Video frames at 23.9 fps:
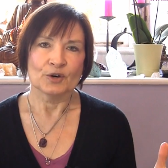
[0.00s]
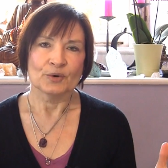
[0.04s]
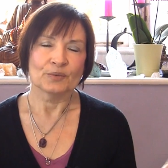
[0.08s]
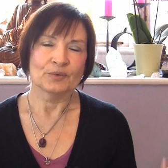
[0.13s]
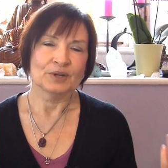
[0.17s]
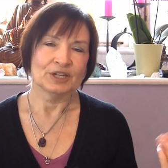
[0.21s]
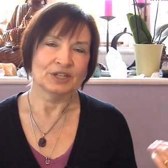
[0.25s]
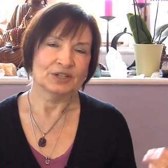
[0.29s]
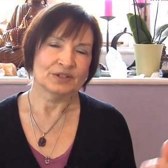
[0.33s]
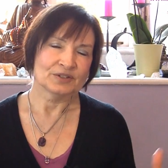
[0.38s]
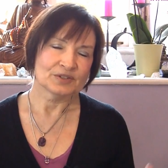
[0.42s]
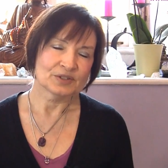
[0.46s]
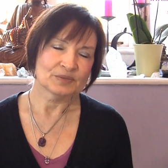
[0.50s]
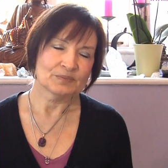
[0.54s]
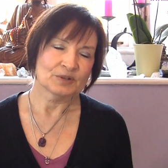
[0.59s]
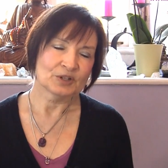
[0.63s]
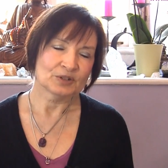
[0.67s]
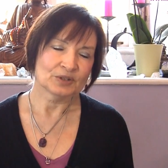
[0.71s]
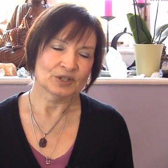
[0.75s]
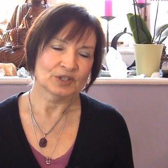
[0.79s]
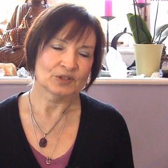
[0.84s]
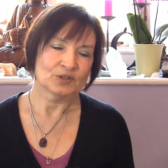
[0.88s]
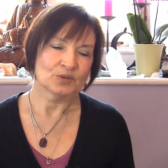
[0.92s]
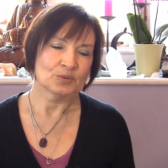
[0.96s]
We use
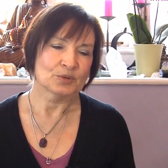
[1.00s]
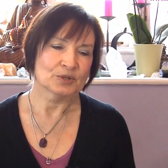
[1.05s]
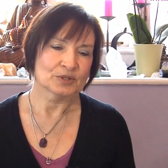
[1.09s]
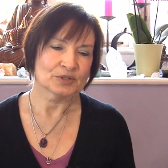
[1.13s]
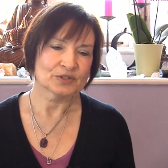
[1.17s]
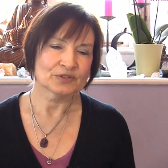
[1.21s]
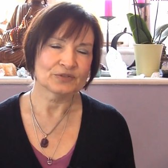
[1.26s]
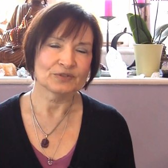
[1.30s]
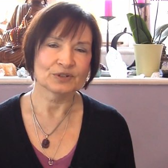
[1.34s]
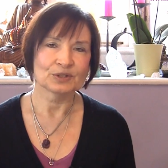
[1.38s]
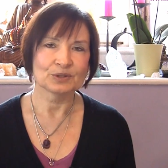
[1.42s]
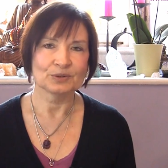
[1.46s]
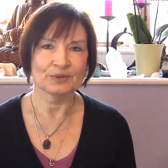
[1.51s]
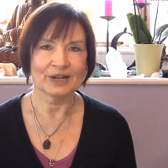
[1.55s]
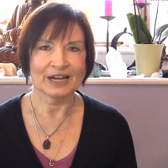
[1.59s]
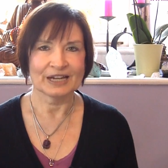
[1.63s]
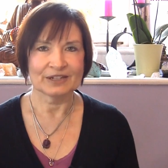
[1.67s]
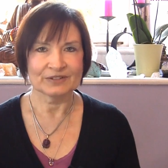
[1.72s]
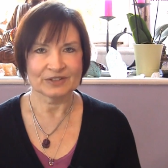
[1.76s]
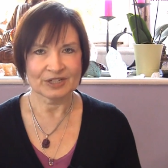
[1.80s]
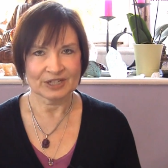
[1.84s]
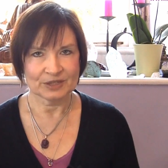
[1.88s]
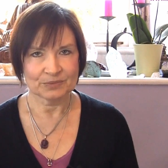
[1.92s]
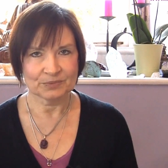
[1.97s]
smoky quartz for
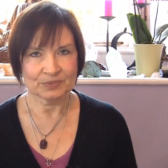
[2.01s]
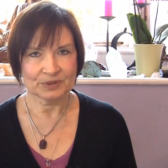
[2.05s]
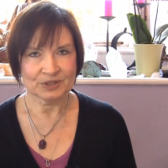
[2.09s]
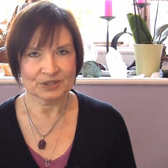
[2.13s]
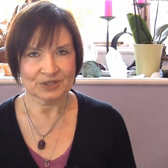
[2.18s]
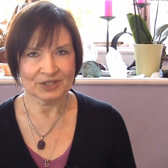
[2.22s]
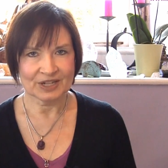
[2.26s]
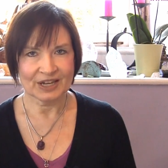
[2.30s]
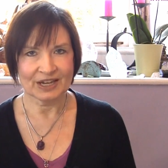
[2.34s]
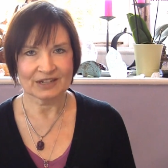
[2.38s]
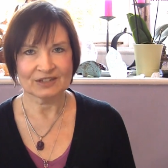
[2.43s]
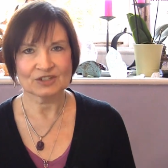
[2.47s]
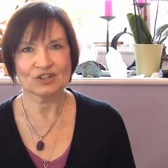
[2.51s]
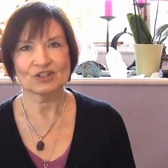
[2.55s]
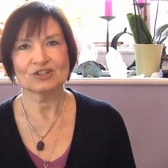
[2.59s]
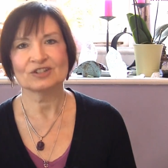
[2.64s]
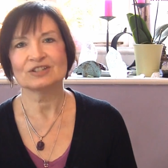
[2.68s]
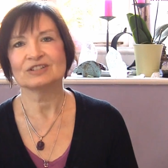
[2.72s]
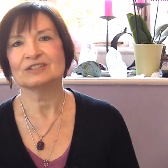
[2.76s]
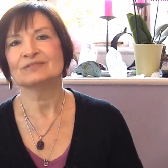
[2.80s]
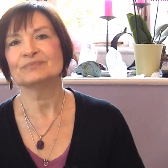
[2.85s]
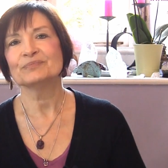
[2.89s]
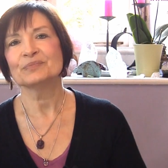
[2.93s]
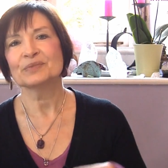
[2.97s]
grounding and
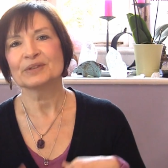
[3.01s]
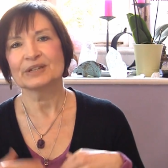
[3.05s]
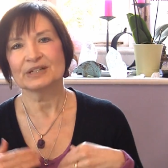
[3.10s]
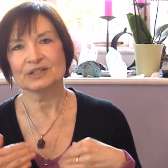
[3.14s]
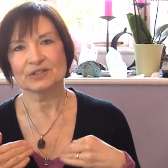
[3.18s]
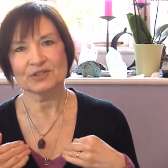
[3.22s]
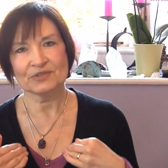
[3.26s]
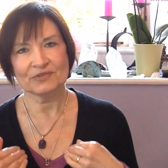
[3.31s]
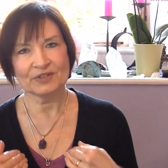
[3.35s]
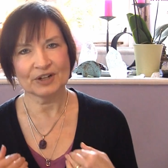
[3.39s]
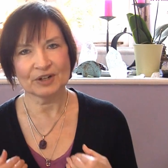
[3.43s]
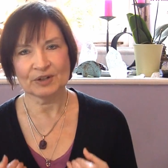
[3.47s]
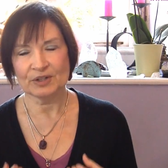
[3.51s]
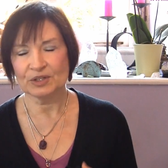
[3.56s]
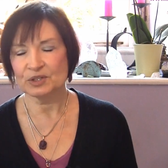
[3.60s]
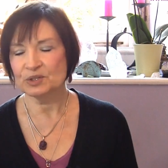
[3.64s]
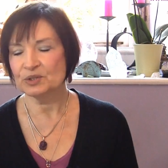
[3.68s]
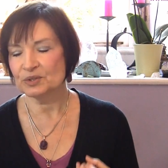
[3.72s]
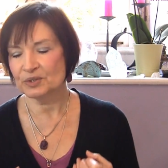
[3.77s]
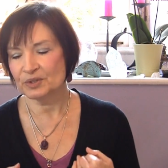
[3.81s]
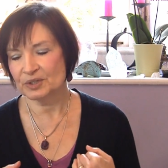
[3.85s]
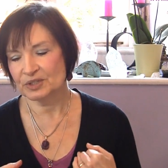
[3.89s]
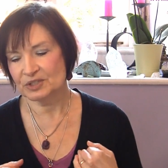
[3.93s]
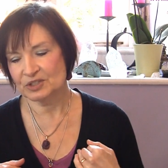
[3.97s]
protection. It's very
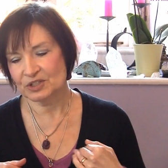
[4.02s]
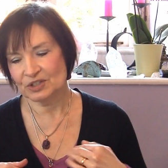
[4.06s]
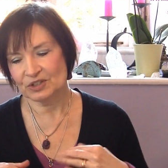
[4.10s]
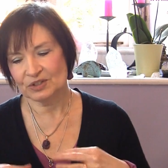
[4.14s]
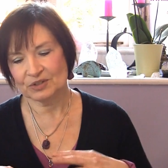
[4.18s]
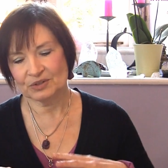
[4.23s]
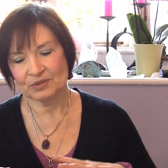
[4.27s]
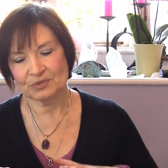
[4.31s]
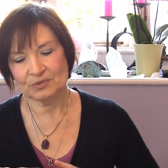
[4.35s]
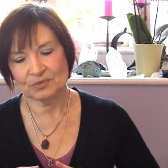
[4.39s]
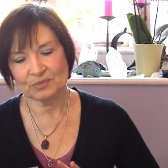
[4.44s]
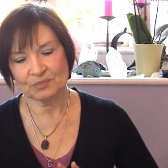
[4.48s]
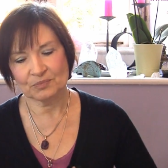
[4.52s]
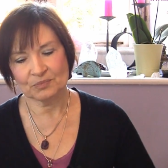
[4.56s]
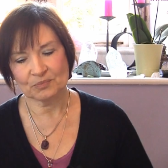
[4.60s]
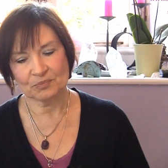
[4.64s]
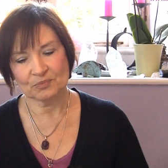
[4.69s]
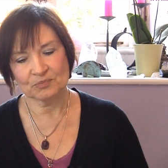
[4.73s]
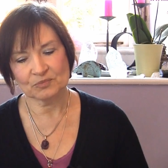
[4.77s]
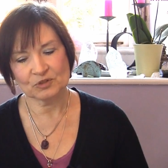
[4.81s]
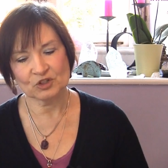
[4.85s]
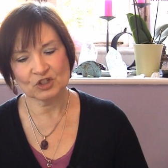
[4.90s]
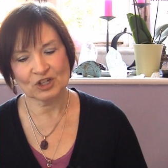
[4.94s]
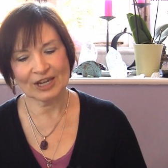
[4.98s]
good to
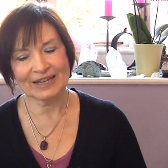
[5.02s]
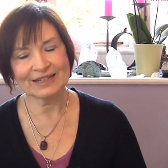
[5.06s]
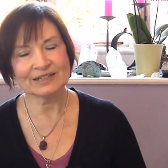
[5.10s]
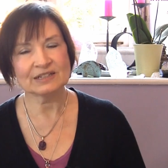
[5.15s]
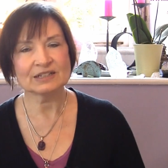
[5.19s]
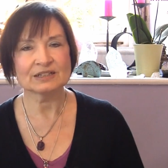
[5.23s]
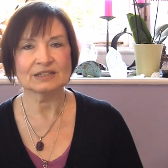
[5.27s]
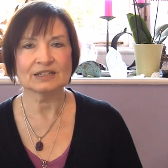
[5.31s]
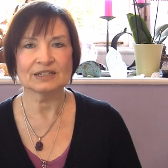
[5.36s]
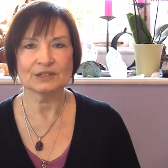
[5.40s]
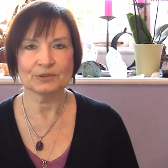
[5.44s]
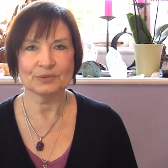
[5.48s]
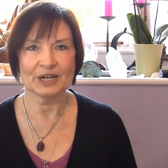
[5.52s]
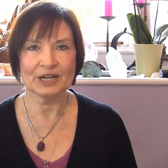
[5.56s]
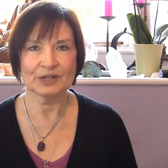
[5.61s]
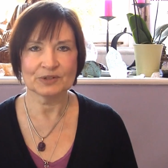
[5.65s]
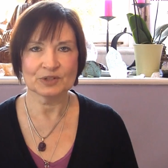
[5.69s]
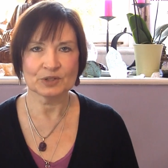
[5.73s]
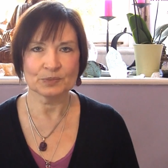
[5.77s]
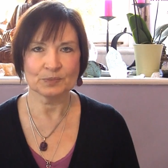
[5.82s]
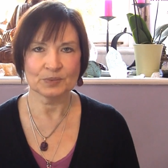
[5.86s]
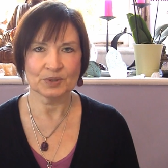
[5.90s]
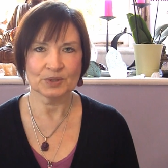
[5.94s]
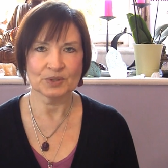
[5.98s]
gently
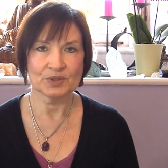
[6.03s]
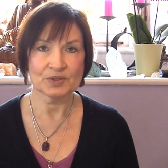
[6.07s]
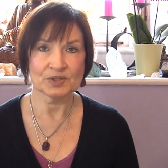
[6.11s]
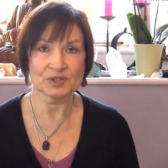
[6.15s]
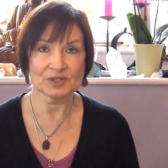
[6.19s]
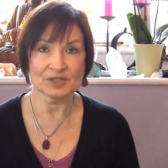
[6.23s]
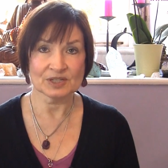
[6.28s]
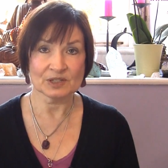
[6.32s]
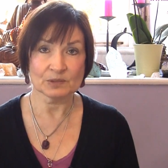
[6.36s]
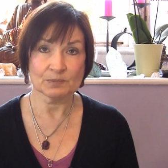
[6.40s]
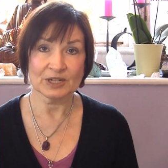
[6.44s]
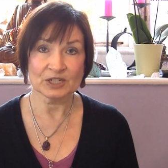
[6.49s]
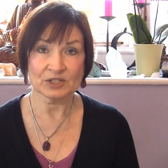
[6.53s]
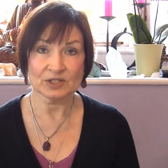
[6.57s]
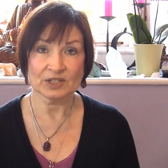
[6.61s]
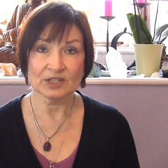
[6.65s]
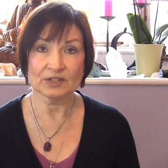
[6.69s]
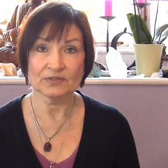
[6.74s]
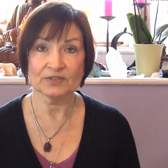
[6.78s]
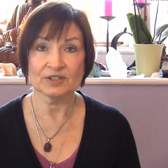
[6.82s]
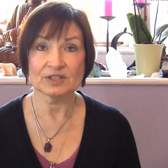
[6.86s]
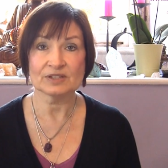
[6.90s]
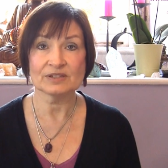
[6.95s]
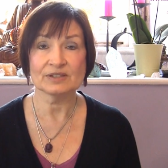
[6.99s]
ground a person, especially
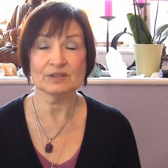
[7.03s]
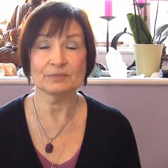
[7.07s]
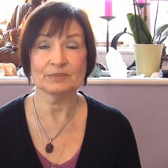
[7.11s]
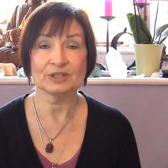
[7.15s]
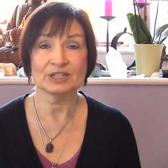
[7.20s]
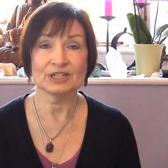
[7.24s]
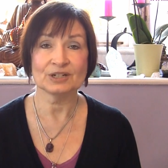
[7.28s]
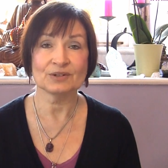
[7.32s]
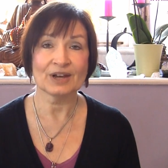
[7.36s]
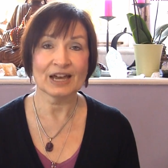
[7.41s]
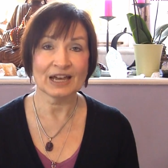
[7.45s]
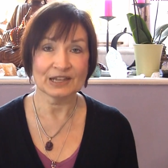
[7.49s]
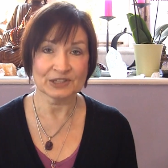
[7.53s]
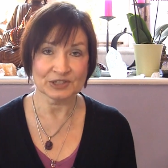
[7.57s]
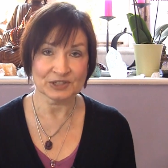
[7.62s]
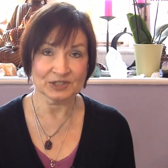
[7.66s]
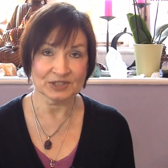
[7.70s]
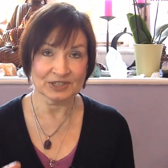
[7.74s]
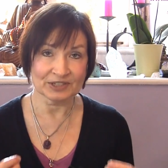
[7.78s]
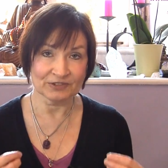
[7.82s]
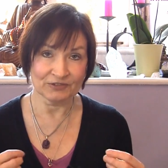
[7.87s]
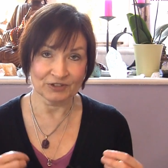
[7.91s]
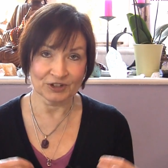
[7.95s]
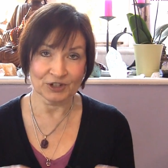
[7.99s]
if it's somebody who has
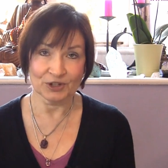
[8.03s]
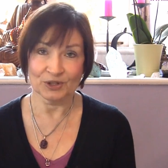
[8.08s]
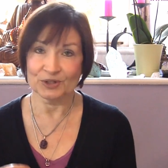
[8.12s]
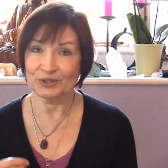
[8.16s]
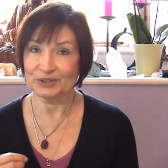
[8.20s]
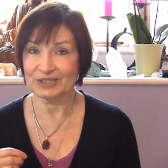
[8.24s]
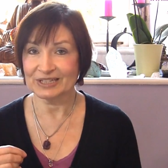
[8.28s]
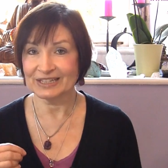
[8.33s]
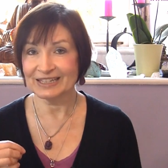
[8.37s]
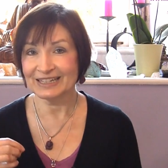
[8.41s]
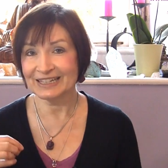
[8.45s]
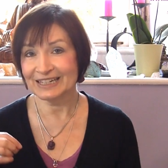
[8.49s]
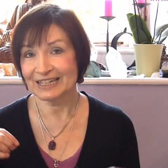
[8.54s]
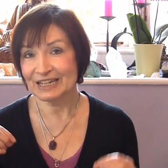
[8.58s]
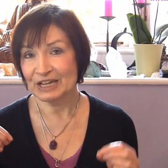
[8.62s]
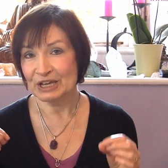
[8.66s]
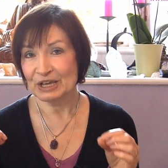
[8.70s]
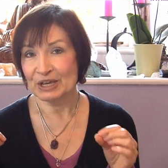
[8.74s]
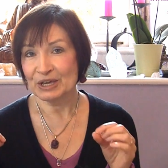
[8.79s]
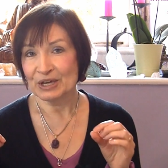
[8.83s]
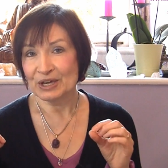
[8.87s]
difficulty